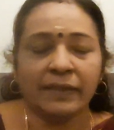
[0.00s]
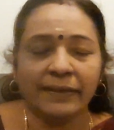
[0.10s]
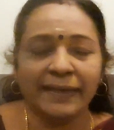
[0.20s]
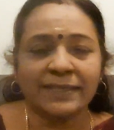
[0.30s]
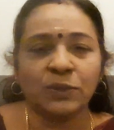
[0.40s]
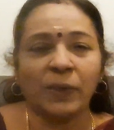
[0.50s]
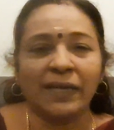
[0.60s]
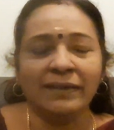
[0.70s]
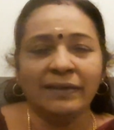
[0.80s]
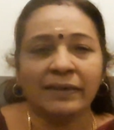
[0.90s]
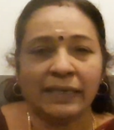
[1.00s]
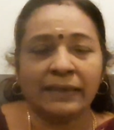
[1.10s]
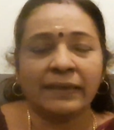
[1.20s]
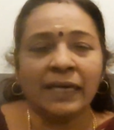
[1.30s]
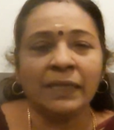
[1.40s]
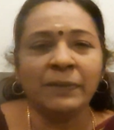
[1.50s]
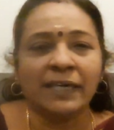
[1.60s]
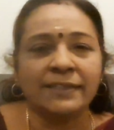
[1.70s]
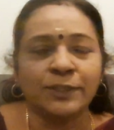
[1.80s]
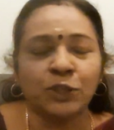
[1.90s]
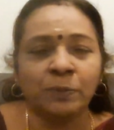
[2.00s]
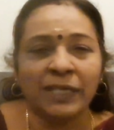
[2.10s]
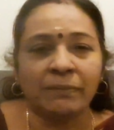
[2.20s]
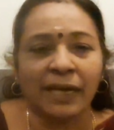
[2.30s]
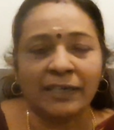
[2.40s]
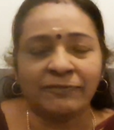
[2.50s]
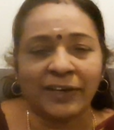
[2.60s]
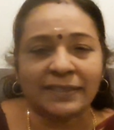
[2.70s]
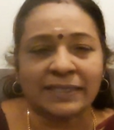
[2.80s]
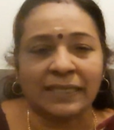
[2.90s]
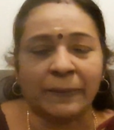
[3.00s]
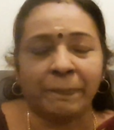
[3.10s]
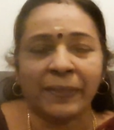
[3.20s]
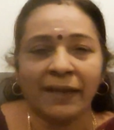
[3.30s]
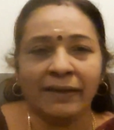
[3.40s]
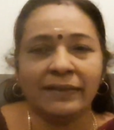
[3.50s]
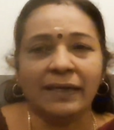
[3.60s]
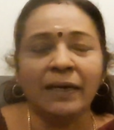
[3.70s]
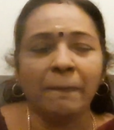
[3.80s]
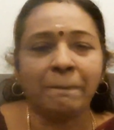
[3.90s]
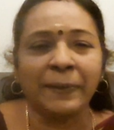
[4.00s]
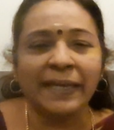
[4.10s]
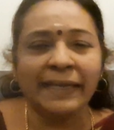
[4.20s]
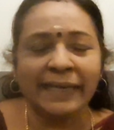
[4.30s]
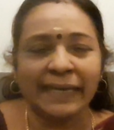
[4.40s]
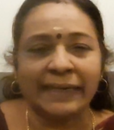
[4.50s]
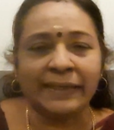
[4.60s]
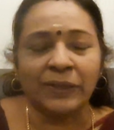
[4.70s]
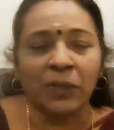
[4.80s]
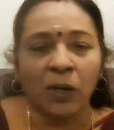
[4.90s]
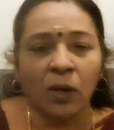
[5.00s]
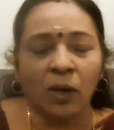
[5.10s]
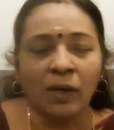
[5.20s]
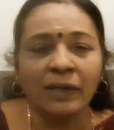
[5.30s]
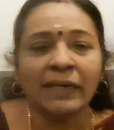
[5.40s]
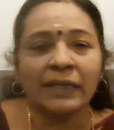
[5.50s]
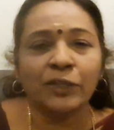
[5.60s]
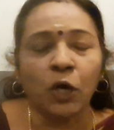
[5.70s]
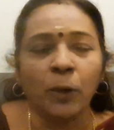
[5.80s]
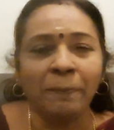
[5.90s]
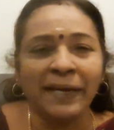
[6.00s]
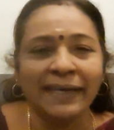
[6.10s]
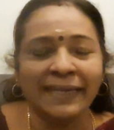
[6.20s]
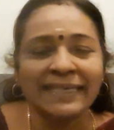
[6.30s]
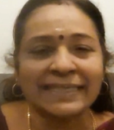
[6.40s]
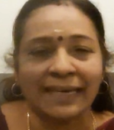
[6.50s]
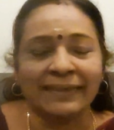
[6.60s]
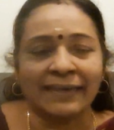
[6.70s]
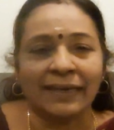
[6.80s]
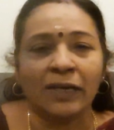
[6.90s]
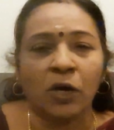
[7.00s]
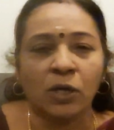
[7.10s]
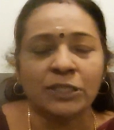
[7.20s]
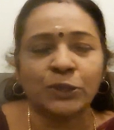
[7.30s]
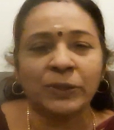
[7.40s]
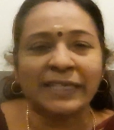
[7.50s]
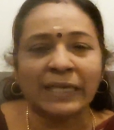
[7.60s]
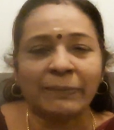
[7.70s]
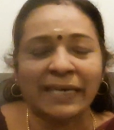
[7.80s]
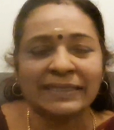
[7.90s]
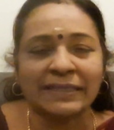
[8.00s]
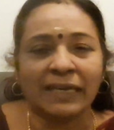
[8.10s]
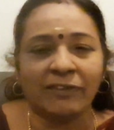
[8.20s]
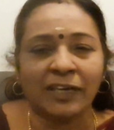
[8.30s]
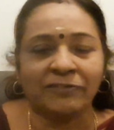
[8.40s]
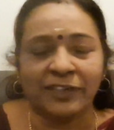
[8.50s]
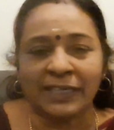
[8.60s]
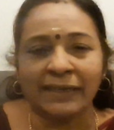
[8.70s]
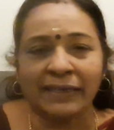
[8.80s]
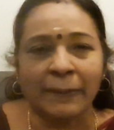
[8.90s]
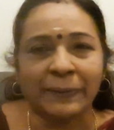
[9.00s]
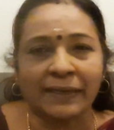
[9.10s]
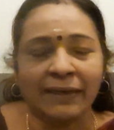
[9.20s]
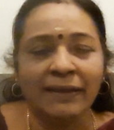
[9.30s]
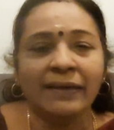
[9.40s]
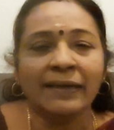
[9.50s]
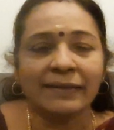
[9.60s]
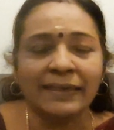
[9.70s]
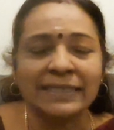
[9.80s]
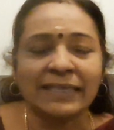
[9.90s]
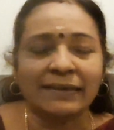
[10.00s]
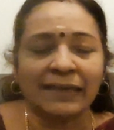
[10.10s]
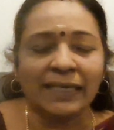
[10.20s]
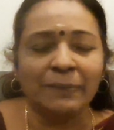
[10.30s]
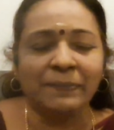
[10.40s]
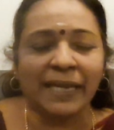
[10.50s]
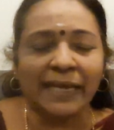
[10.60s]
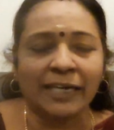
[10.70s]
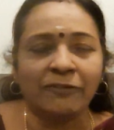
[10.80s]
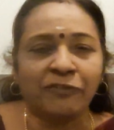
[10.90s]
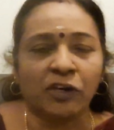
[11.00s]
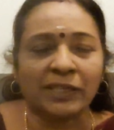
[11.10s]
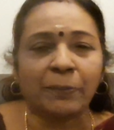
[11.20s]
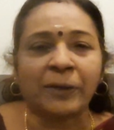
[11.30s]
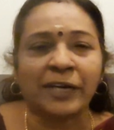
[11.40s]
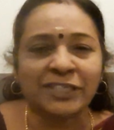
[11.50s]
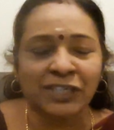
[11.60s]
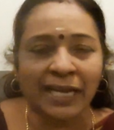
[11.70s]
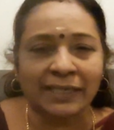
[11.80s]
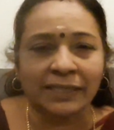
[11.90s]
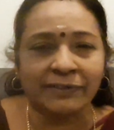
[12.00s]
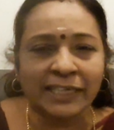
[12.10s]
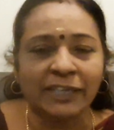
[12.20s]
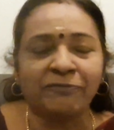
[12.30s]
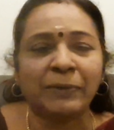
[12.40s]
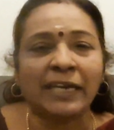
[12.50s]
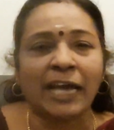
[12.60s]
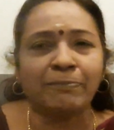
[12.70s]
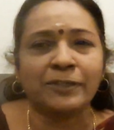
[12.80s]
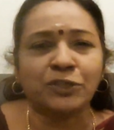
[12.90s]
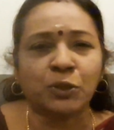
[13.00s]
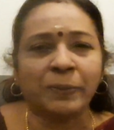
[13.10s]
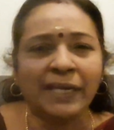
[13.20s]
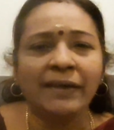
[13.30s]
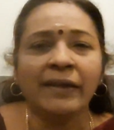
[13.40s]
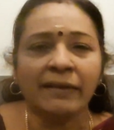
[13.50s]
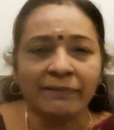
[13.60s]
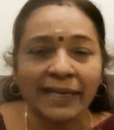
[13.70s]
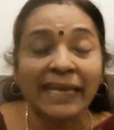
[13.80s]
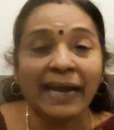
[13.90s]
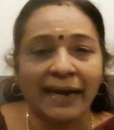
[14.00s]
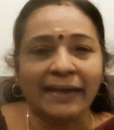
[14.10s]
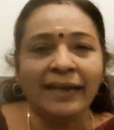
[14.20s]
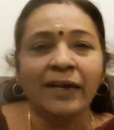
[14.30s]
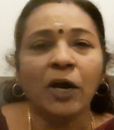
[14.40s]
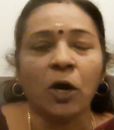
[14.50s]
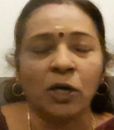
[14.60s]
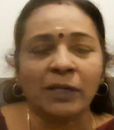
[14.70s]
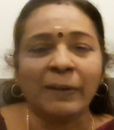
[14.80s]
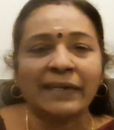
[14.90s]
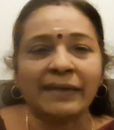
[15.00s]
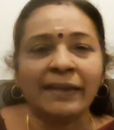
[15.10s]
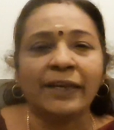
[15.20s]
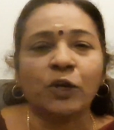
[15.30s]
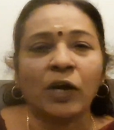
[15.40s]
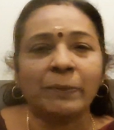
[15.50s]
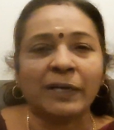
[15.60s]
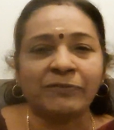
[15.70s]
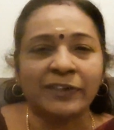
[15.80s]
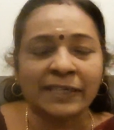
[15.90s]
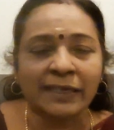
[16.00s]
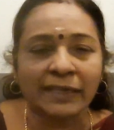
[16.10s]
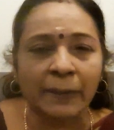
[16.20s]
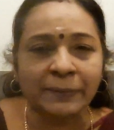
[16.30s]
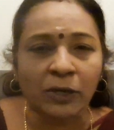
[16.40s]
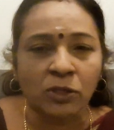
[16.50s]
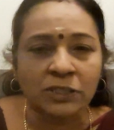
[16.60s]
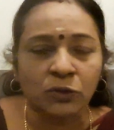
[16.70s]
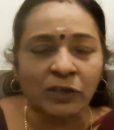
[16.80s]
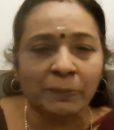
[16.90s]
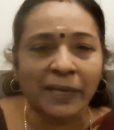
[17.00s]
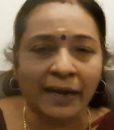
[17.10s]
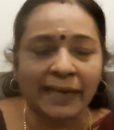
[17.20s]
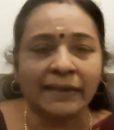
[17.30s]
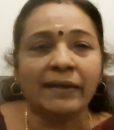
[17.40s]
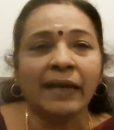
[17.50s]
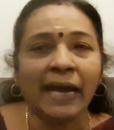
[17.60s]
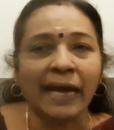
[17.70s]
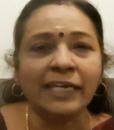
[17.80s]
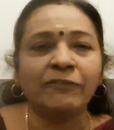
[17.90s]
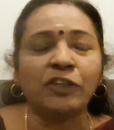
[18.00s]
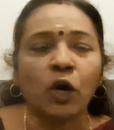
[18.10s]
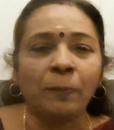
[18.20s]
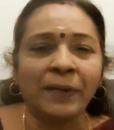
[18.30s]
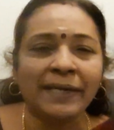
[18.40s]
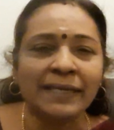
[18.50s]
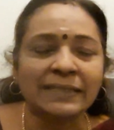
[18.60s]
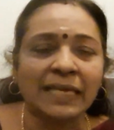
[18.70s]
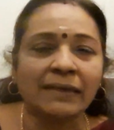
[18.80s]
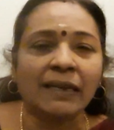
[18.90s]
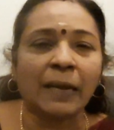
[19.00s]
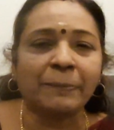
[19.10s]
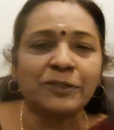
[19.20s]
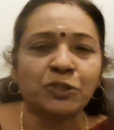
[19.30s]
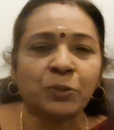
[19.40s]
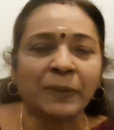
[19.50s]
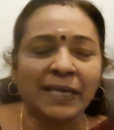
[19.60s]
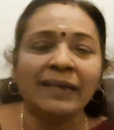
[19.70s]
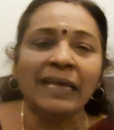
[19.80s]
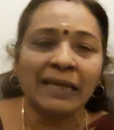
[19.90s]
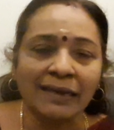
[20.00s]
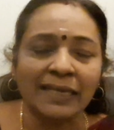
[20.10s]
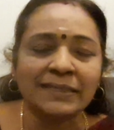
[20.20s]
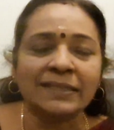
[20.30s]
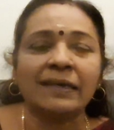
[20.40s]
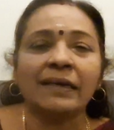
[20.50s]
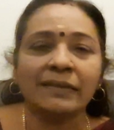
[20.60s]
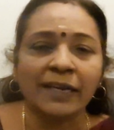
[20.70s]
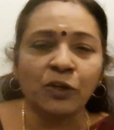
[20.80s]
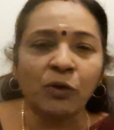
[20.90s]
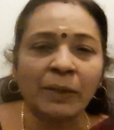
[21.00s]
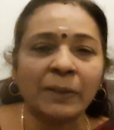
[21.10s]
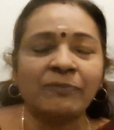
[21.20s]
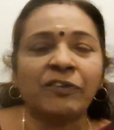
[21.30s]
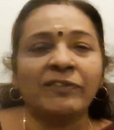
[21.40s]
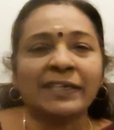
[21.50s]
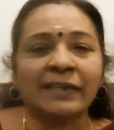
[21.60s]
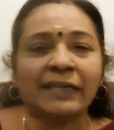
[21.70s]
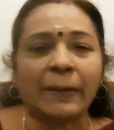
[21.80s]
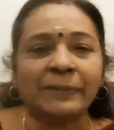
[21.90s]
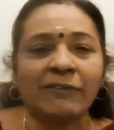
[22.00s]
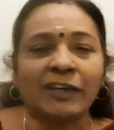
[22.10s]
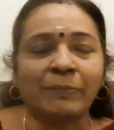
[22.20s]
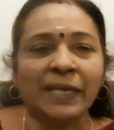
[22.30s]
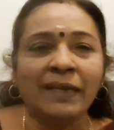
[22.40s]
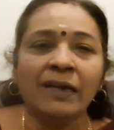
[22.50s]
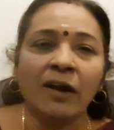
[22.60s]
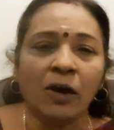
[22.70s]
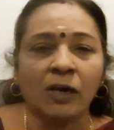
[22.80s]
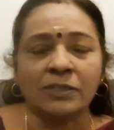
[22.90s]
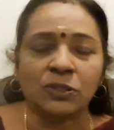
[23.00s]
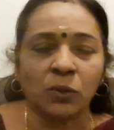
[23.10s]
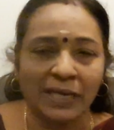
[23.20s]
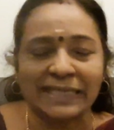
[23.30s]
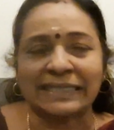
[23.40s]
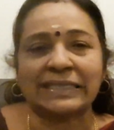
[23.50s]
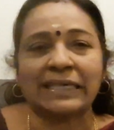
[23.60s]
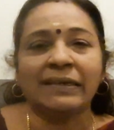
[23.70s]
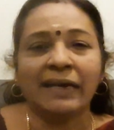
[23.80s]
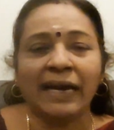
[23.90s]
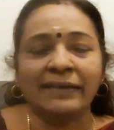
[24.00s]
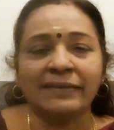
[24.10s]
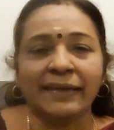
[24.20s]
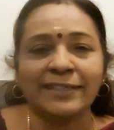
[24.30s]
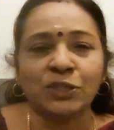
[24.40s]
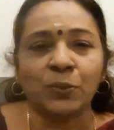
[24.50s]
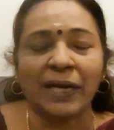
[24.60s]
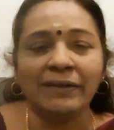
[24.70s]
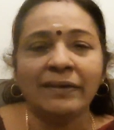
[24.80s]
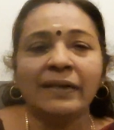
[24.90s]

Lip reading: Next one, time consumed in manufacture. The period or the operating cycle also determines the level of working capital. That is the time taken for the production activity. If it happens to be very high, automatically requirement for working capital also will be high. And if the operating cycle happens to be less, the requirement for working capital will be also less. And the next one